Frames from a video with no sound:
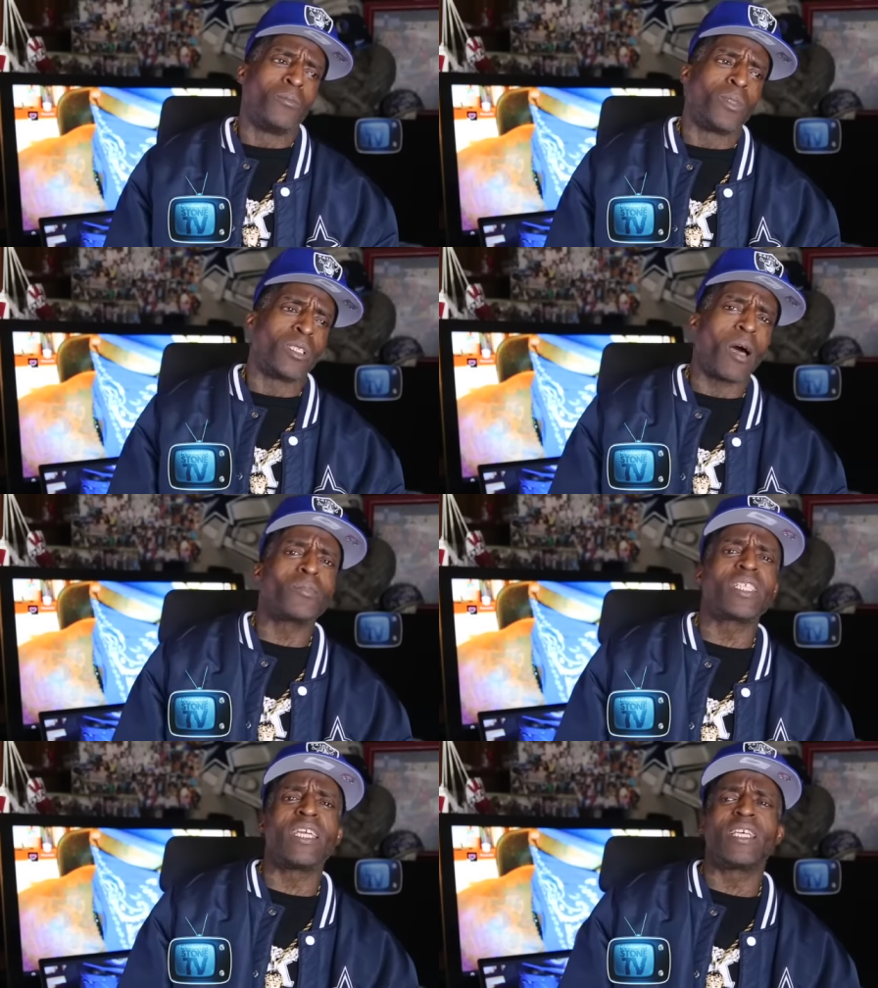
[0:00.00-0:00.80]
But I'm
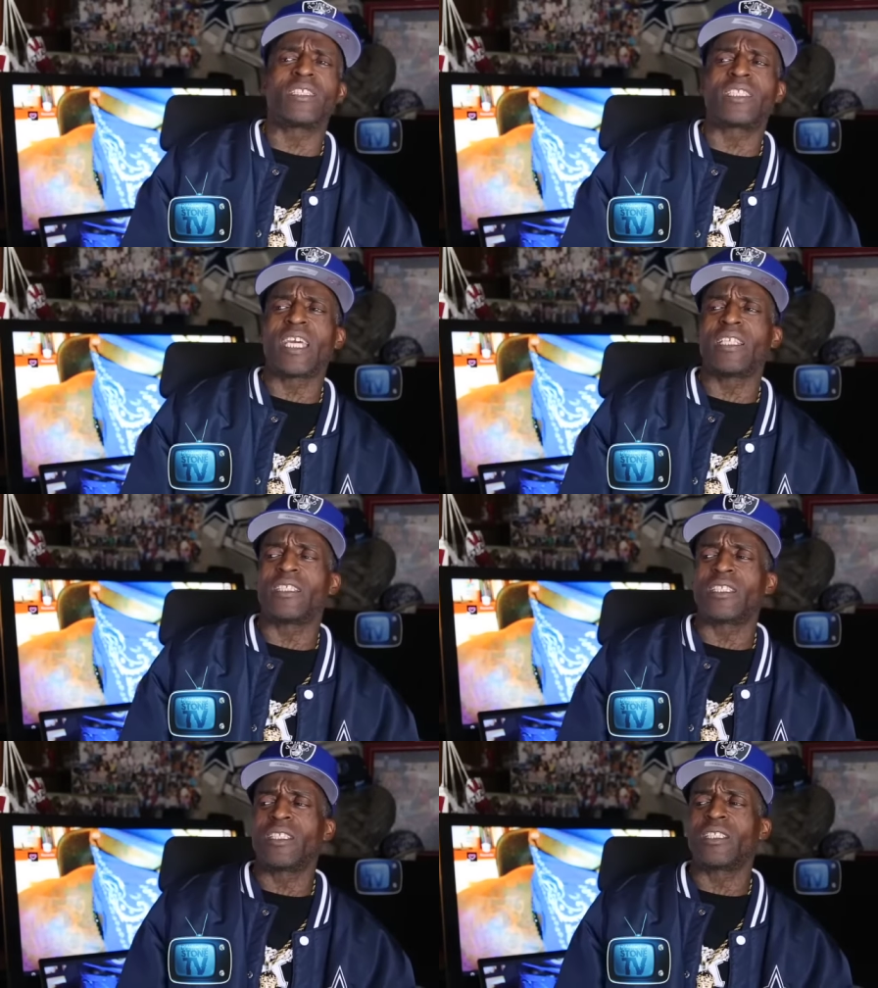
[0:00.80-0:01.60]
saying that to say
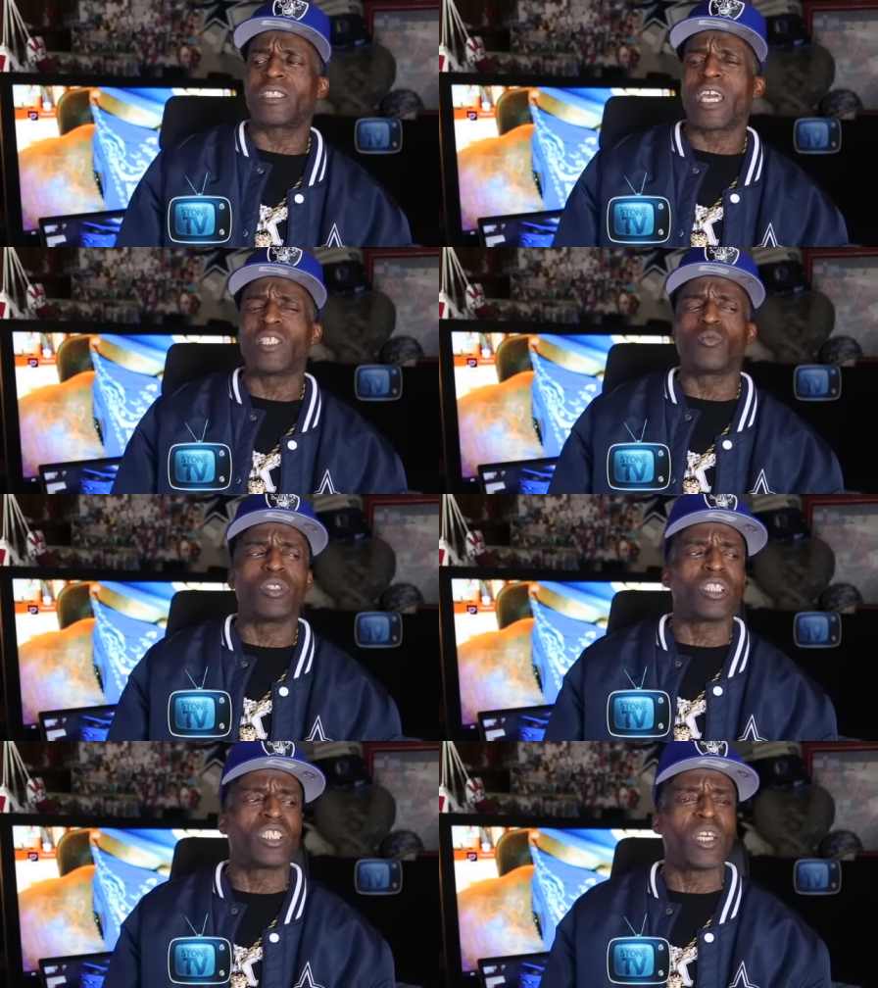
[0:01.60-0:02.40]
this in this case,
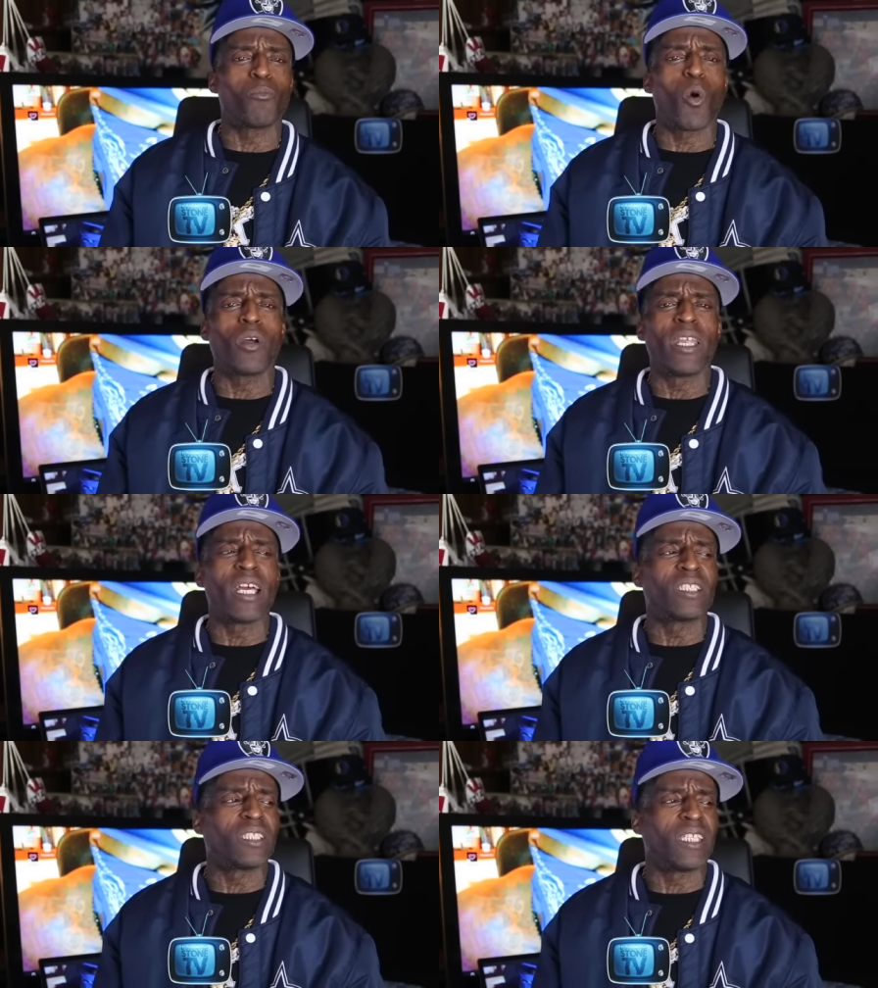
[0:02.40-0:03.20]
when the shit boiled
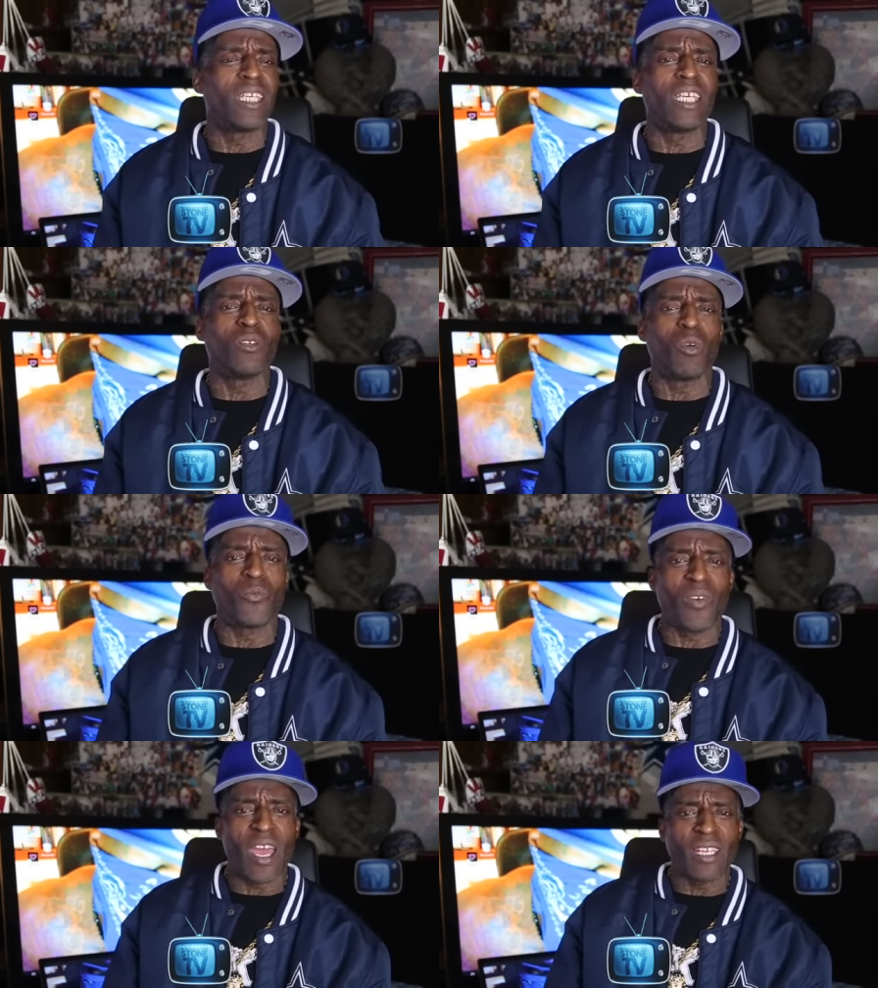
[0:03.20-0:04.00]
down to the end, we
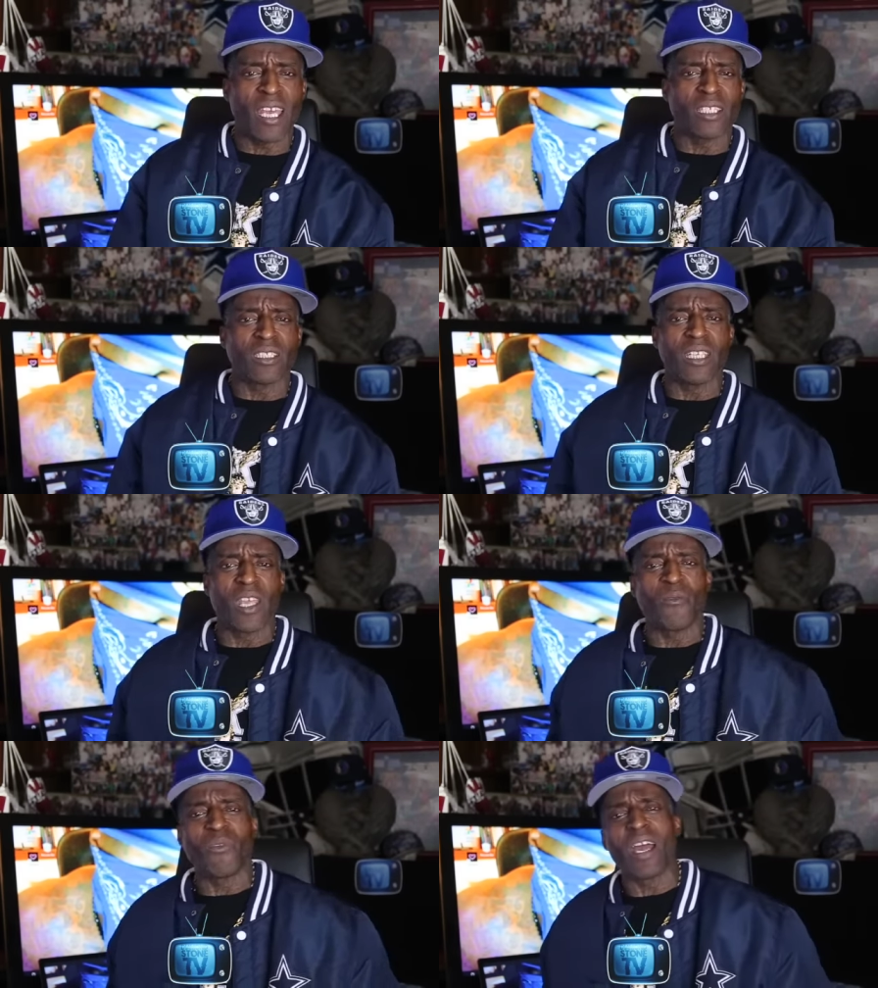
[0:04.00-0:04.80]
found out,
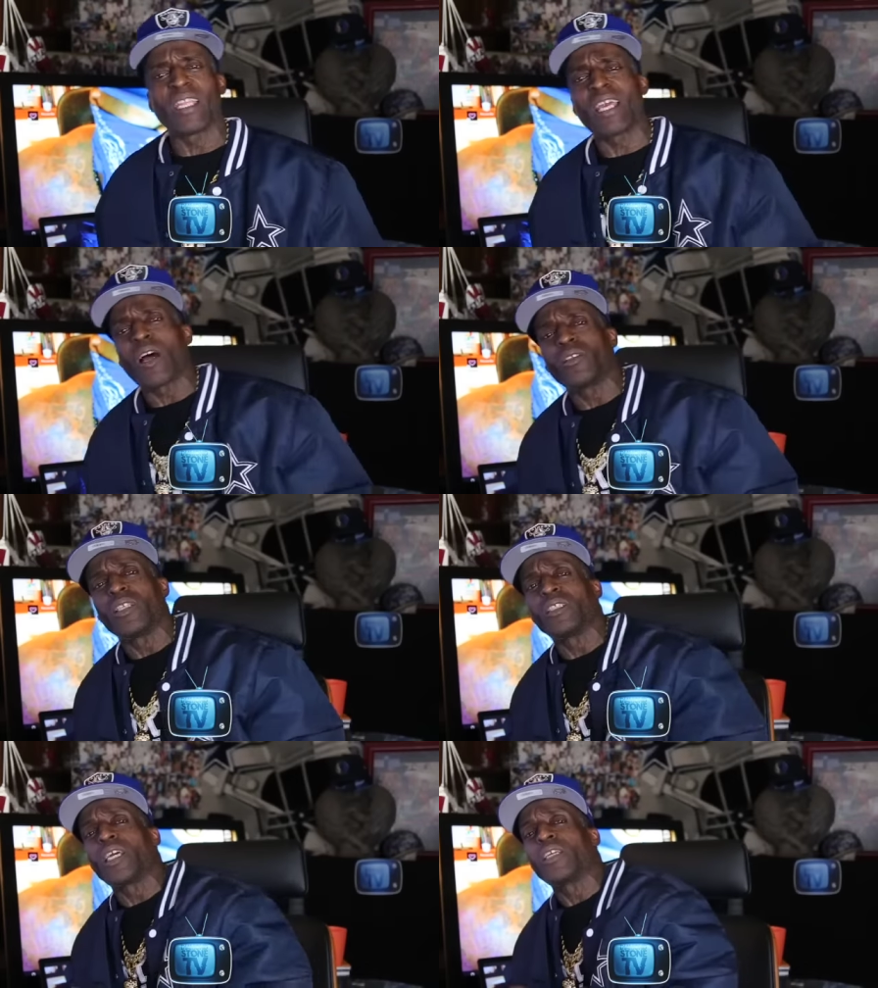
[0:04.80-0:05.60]
they finally caught the
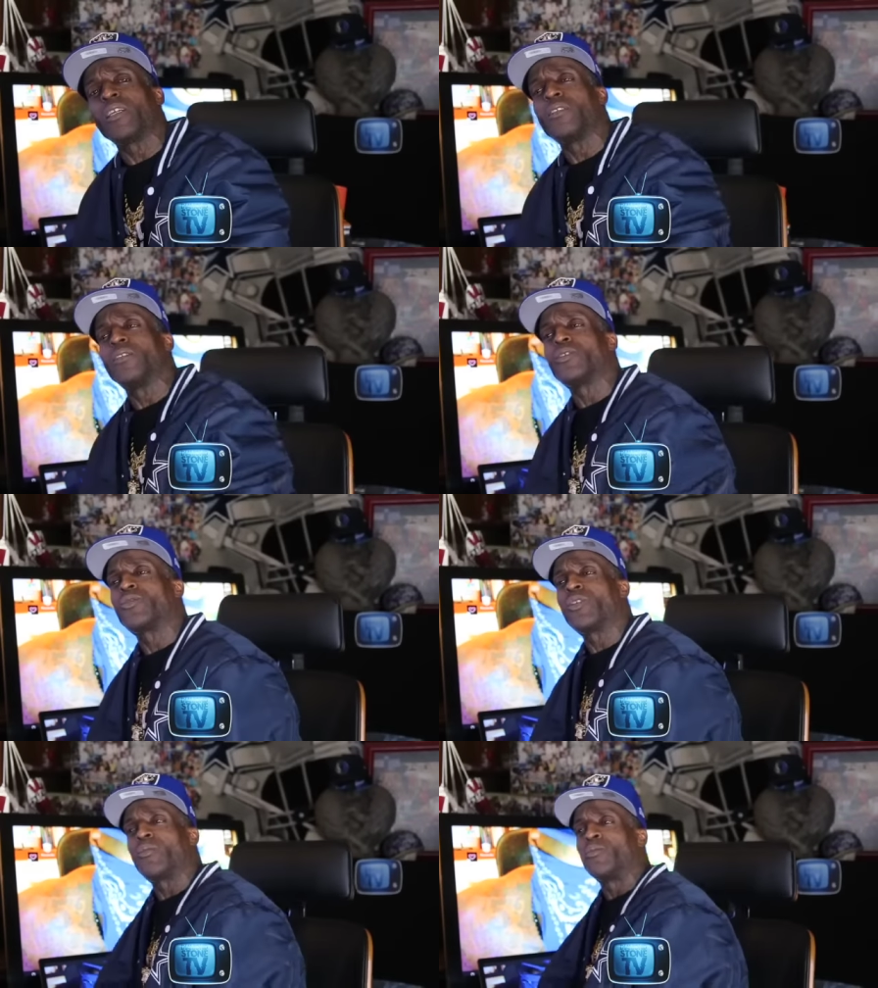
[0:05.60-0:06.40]
nigga that killed Little
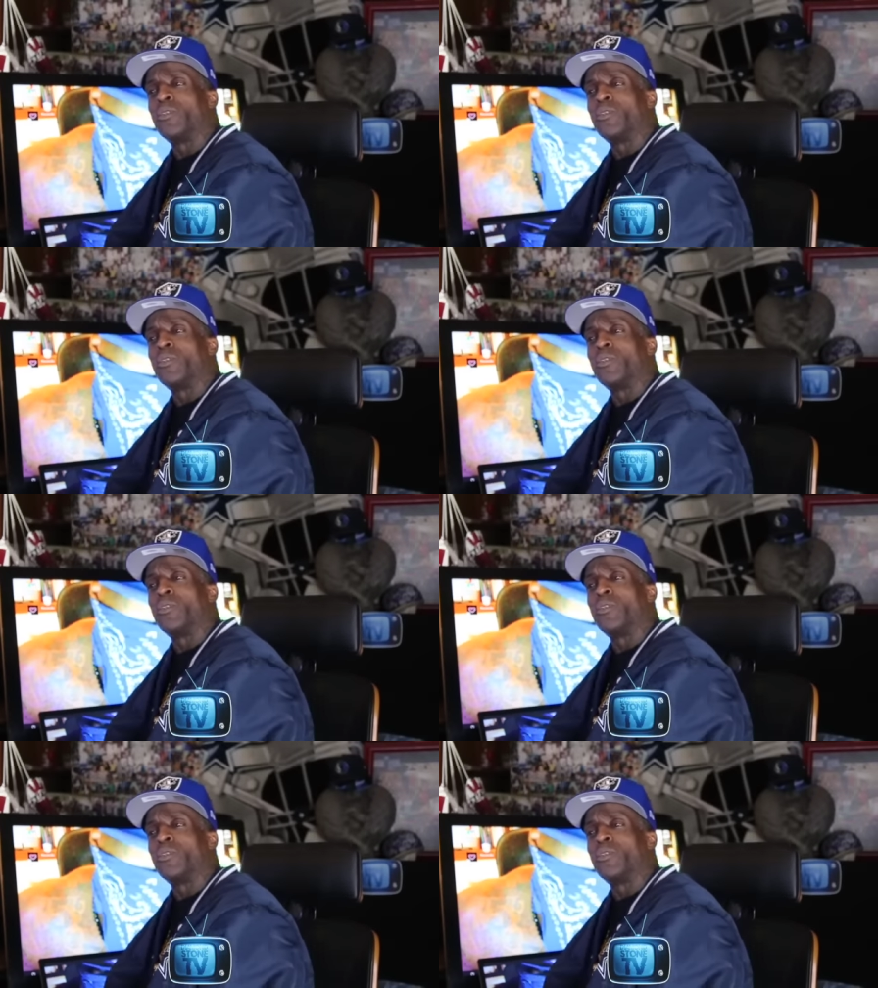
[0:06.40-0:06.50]
Trouble.